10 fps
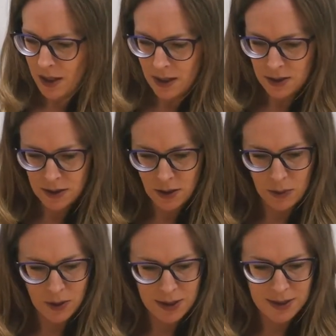So
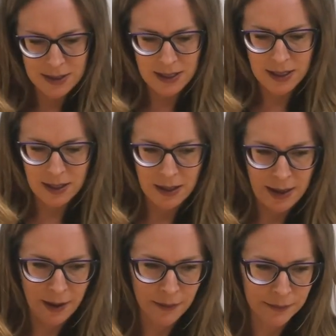I'm going to stick it in
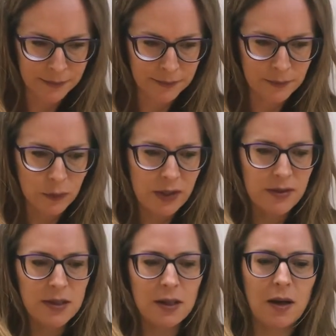now
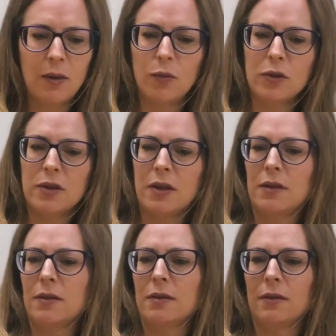with some, what's
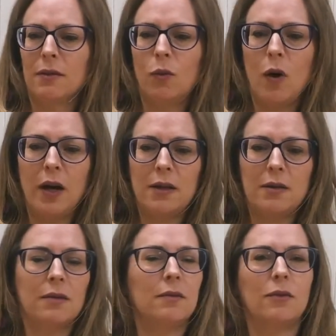this?
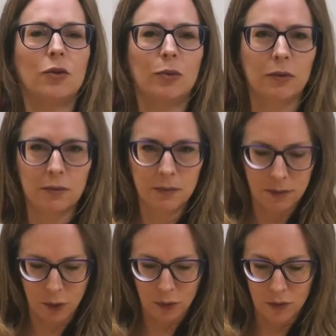White, normal,
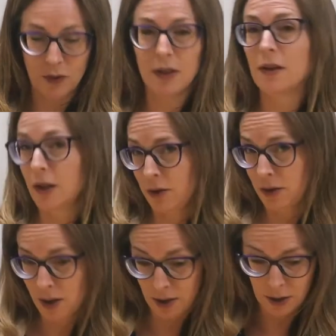ordinary glue, the
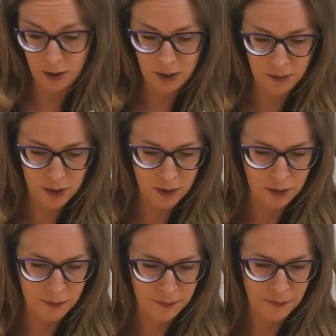kind of glue you have at school.
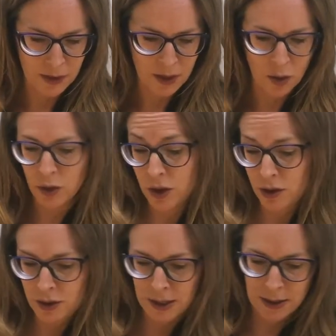Or you can
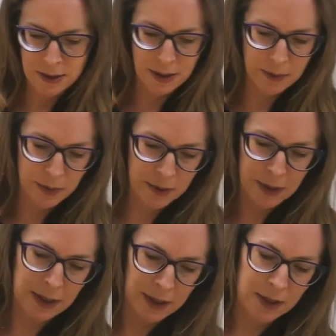use sellotape.
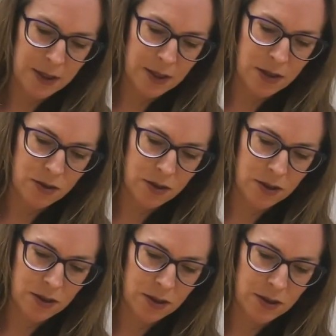So
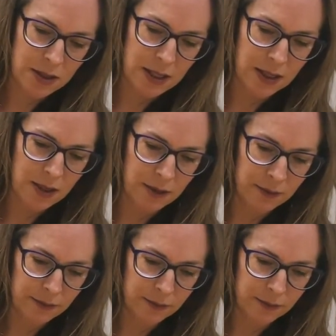stick it in.